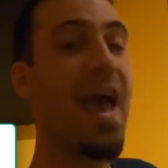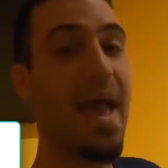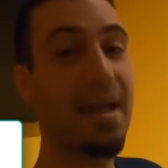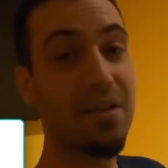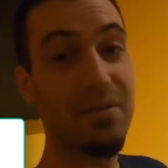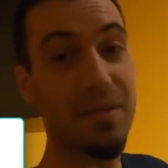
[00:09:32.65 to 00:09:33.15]

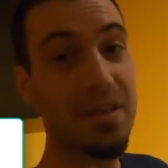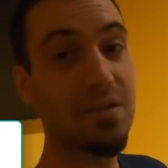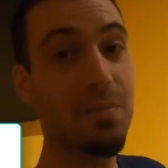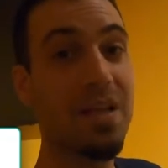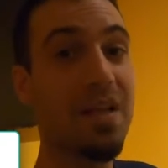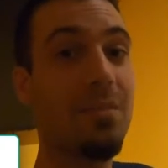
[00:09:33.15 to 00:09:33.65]
And if these
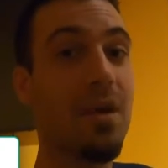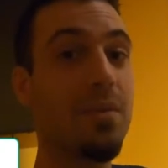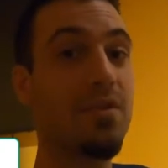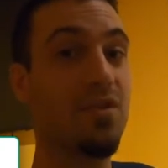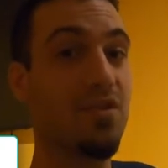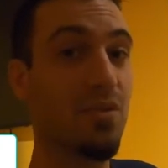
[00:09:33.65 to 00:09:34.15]
Beanie
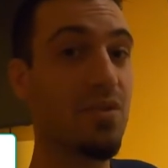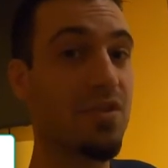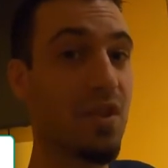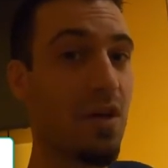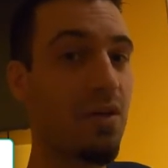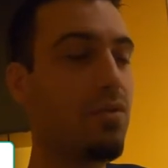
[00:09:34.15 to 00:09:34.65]
Babies do
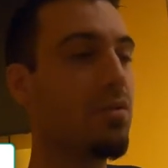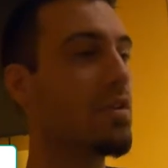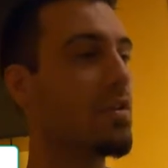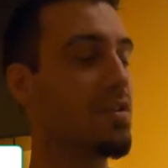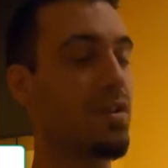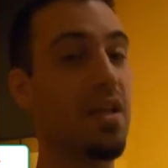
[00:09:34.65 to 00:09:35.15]
sell,
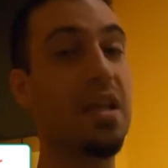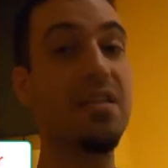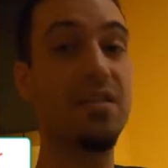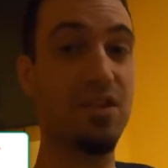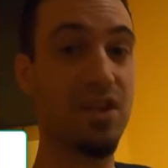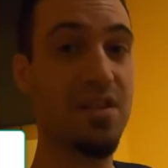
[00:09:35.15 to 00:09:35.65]
he
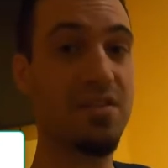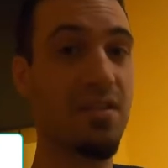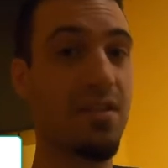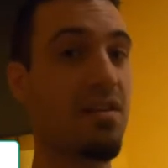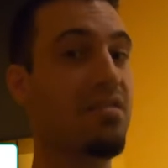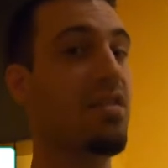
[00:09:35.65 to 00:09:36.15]
suggested
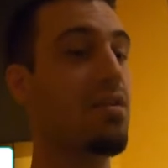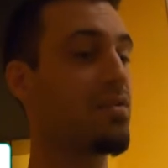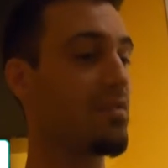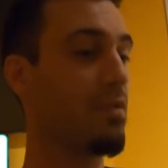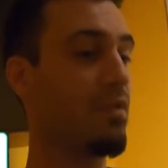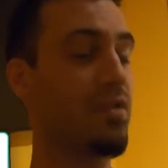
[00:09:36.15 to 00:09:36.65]
that I sell
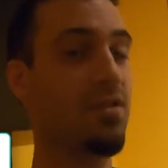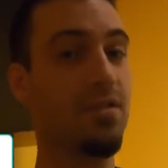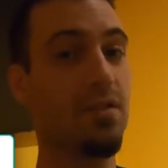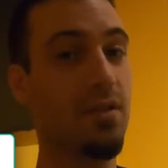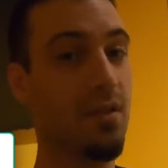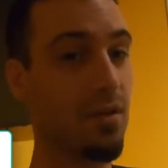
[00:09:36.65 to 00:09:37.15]
some of
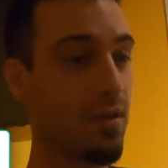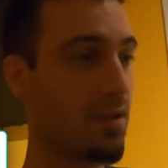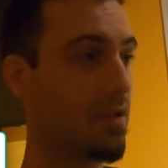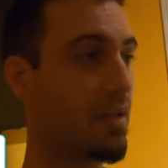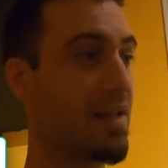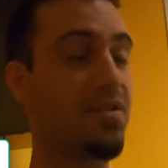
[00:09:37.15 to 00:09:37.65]
the
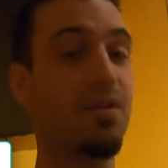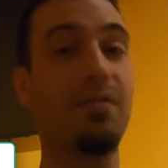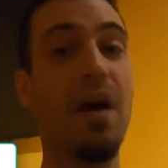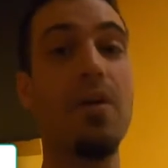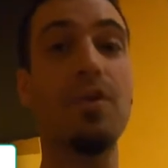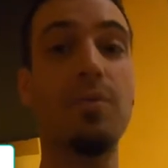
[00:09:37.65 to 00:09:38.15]
lesser
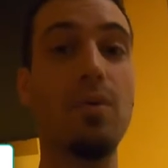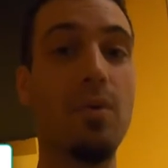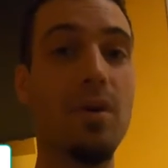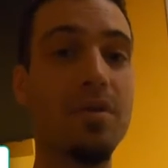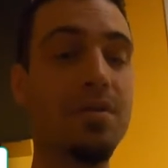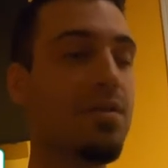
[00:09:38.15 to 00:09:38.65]
valuable
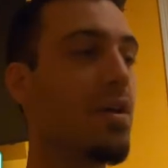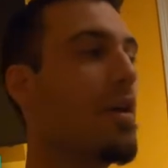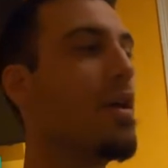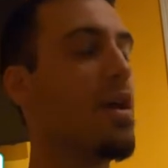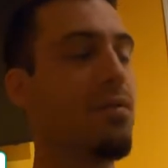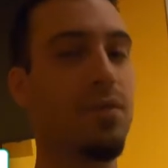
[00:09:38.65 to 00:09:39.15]
ones.
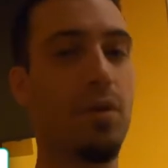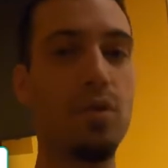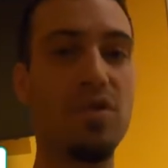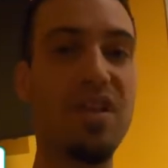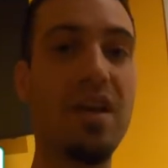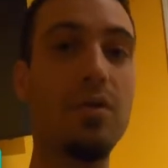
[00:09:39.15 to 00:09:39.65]
If
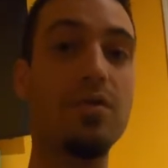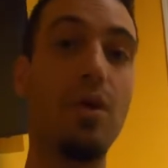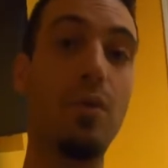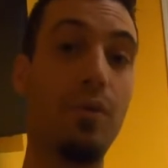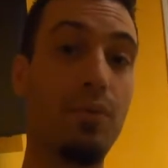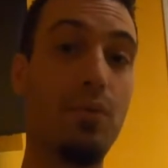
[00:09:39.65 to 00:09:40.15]
those sales
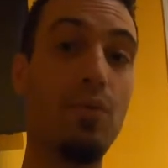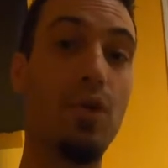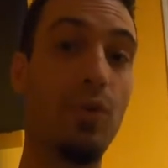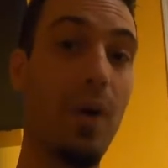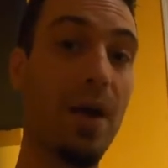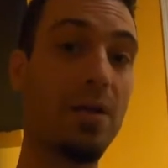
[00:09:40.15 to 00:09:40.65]
go through
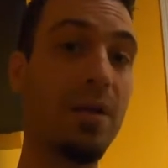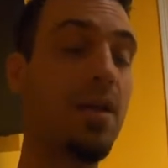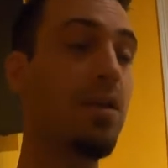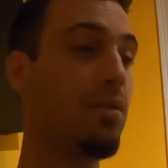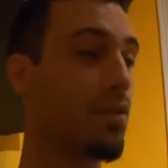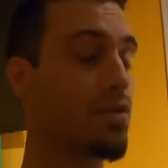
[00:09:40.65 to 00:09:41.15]

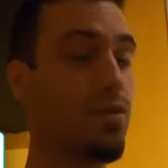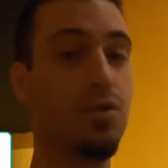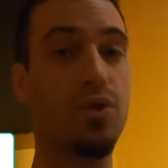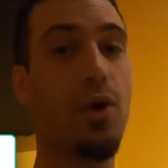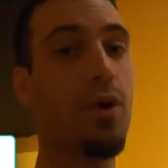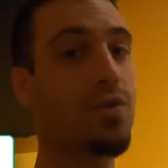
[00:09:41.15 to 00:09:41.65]
correctly, there's no
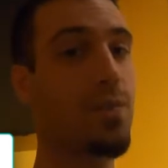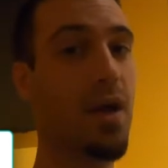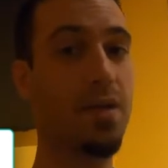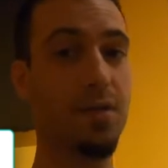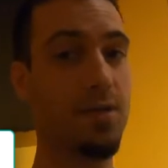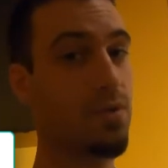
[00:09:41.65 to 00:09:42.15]

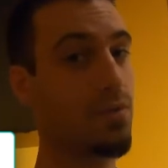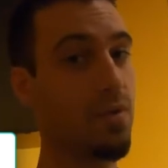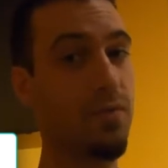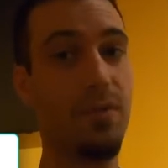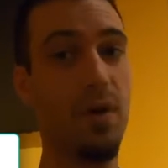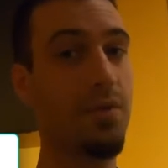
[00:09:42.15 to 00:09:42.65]
chargeback, there's no
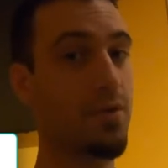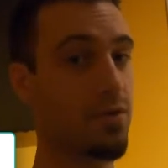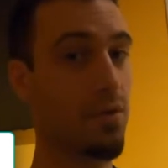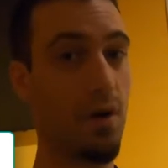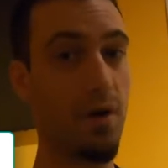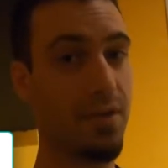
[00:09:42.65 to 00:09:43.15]
refund, there's
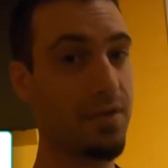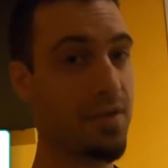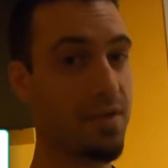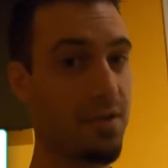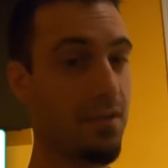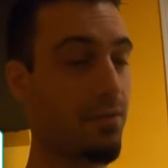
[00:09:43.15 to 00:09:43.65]
no
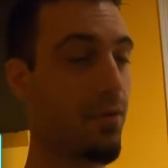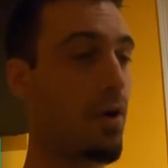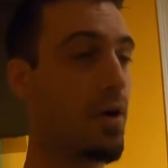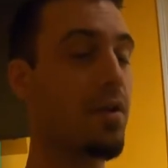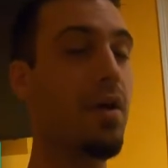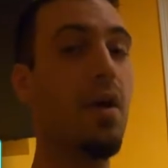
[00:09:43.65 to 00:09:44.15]
authenticity
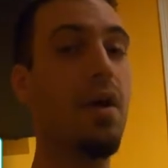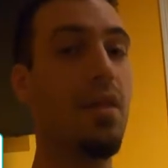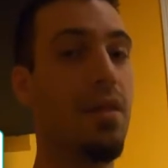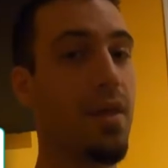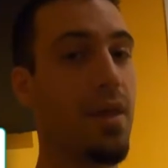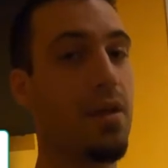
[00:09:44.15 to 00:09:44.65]
fraud,
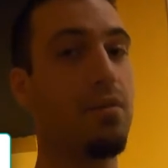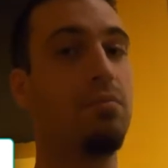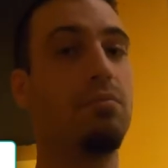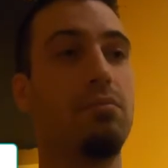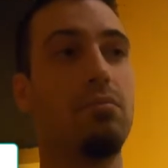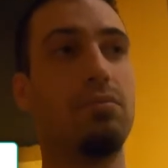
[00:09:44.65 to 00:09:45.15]

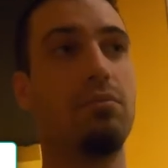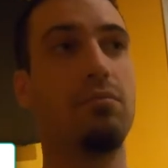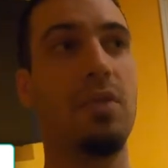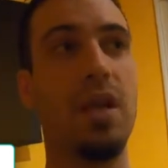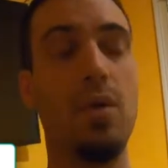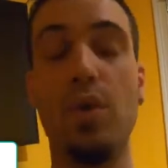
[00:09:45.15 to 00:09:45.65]
then
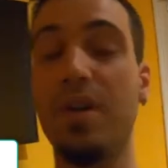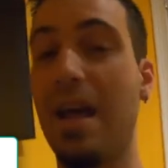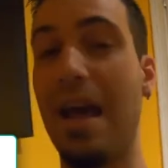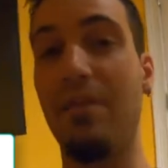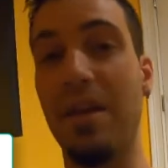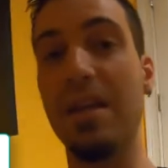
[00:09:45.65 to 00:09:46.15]
he wouldn't
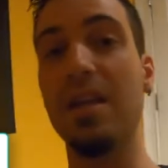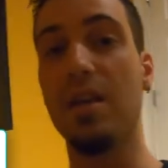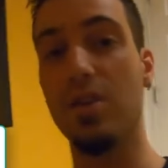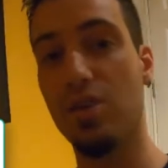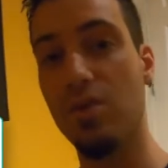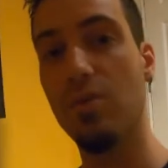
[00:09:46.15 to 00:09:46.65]
have any
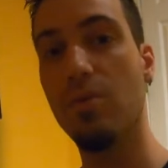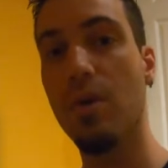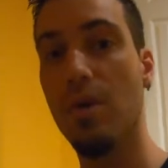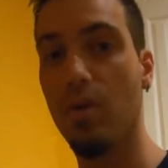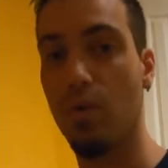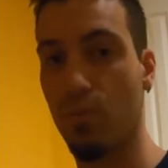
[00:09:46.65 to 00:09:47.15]
issue
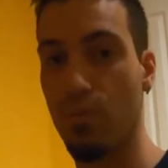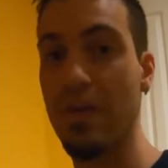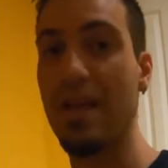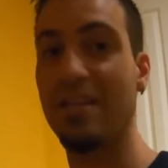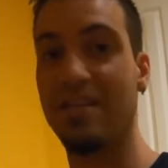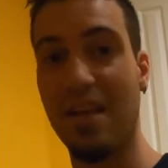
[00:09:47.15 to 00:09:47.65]

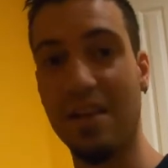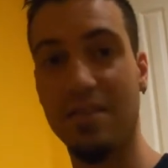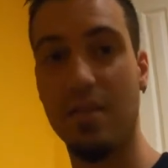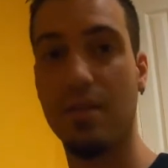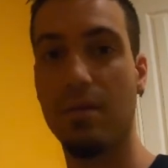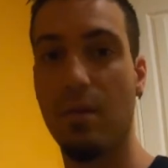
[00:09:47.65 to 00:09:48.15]

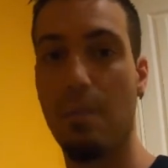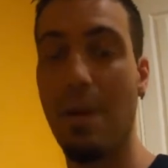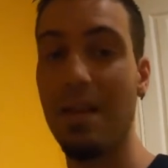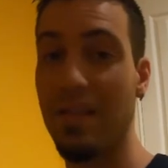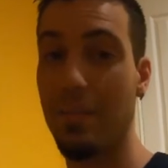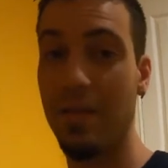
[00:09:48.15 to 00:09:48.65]
reassessing
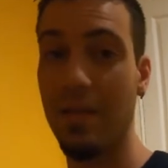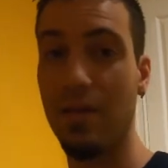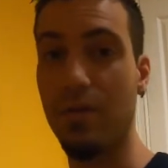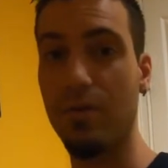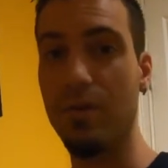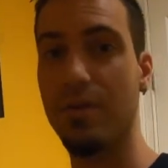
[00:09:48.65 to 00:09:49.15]
my limit
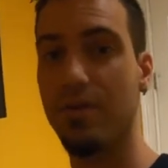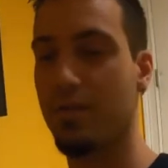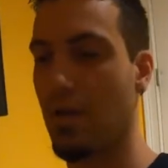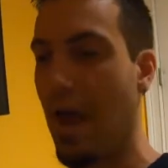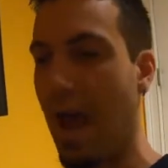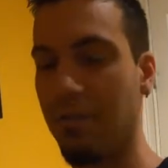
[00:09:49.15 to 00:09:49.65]

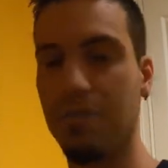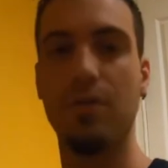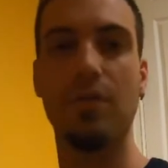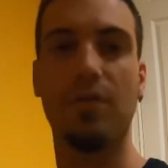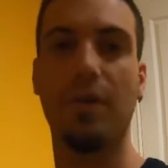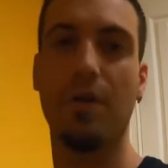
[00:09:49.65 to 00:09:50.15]
increase after
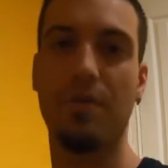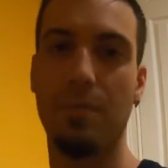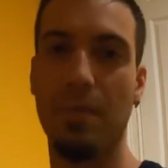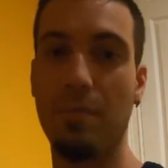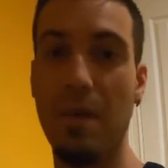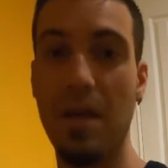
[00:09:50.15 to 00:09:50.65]
those sales have
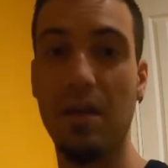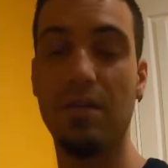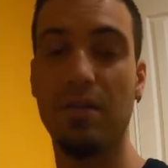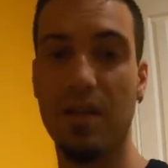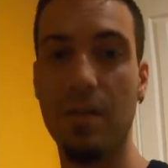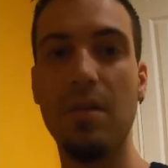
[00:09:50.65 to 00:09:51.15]
been made
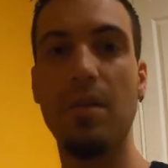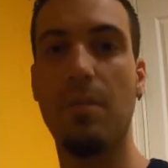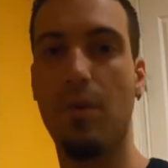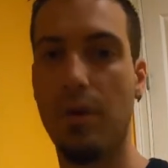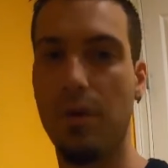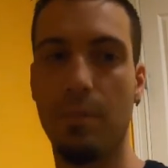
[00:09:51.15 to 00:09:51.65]
to give me the
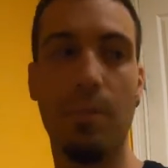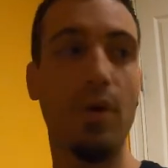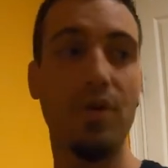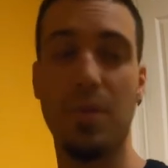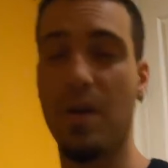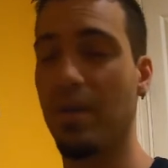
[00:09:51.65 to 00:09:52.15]
ability to
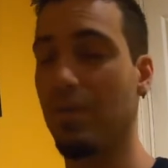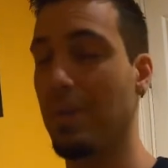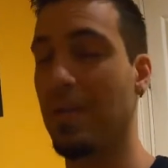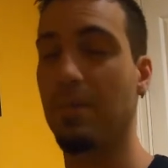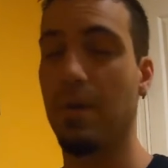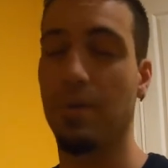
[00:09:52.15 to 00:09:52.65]
post one of these
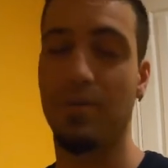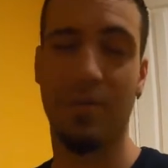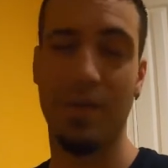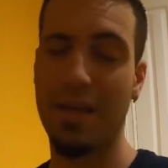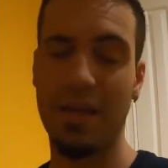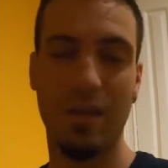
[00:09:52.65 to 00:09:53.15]
Beanie Babies for
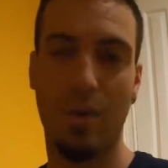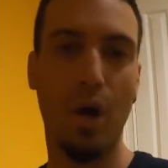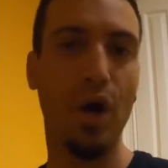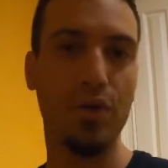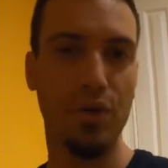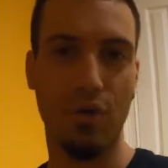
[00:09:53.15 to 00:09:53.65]
like,
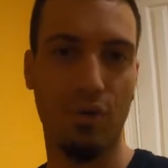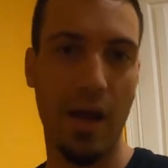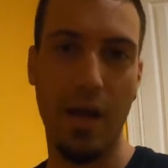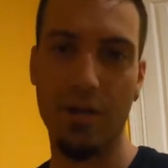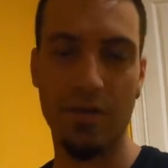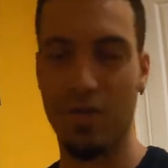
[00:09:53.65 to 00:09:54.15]
100
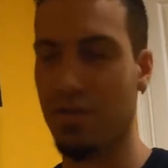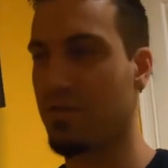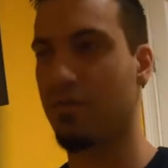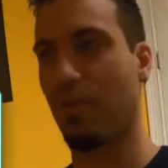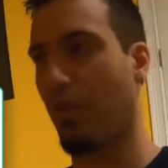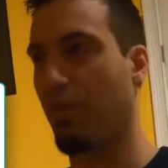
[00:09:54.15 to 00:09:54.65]
grand,
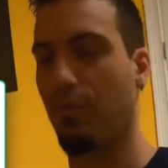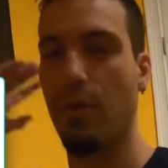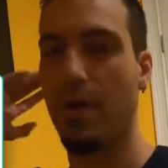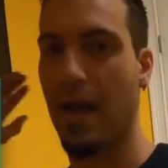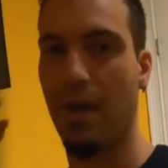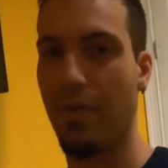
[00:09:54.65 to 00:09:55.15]
just to throw
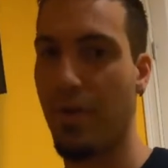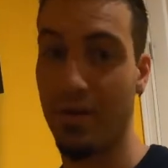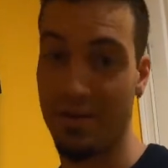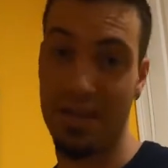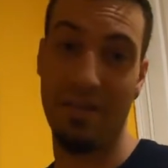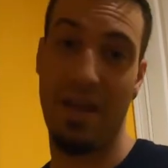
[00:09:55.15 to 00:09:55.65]
it out there to
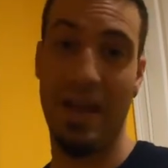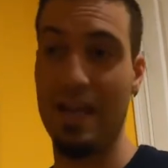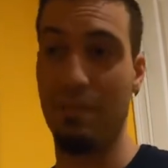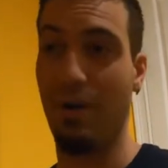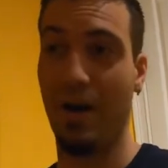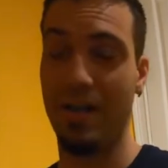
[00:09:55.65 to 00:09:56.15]
see if
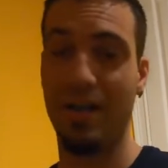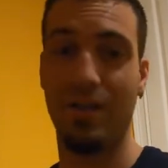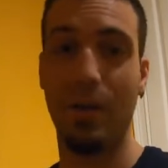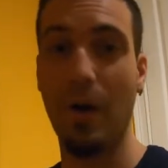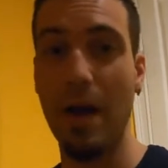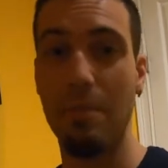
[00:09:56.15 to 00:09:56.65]
anybody in
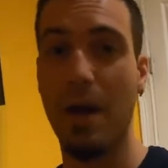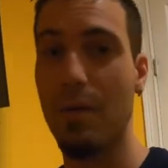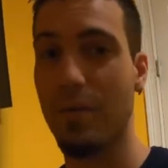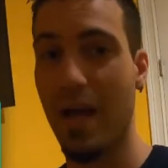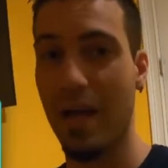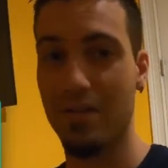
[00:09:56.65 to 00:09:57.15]
their right mind
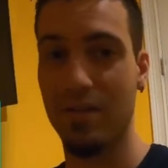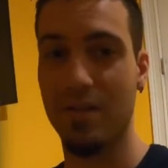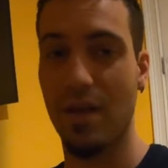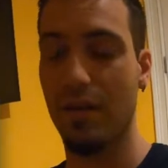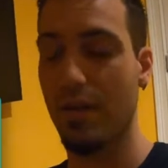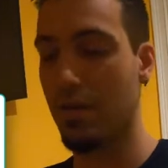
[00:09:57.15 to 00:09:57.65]
would actually
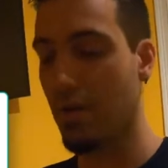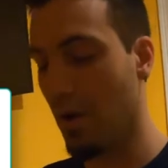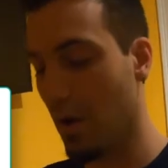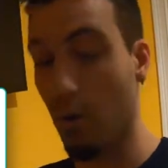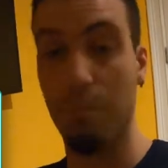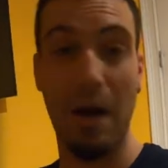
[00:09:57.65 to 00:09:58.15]
sell it
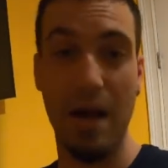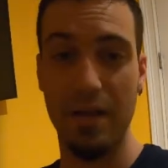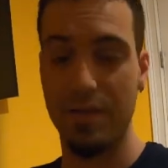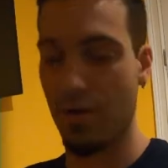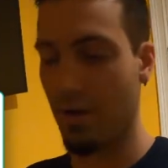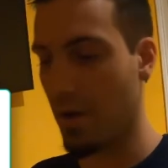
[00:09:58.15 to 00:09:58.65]
or buy
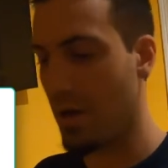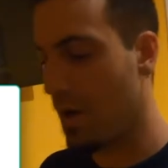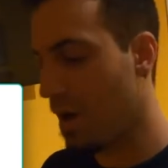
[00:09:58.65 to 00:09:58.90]
it, sorry.